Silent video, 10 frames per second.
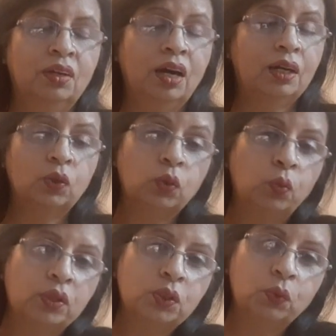I don't know
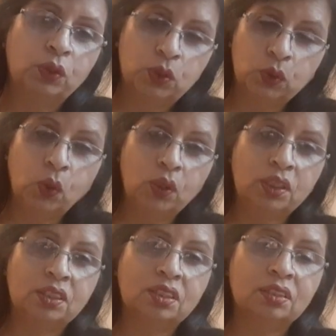what you want to call
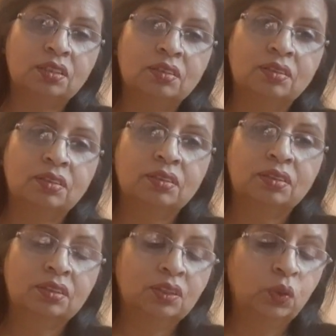it.
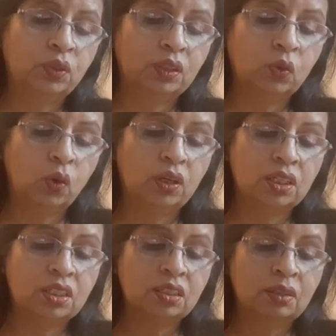You can call
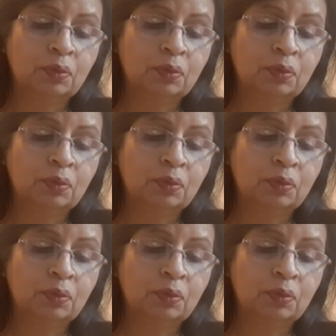it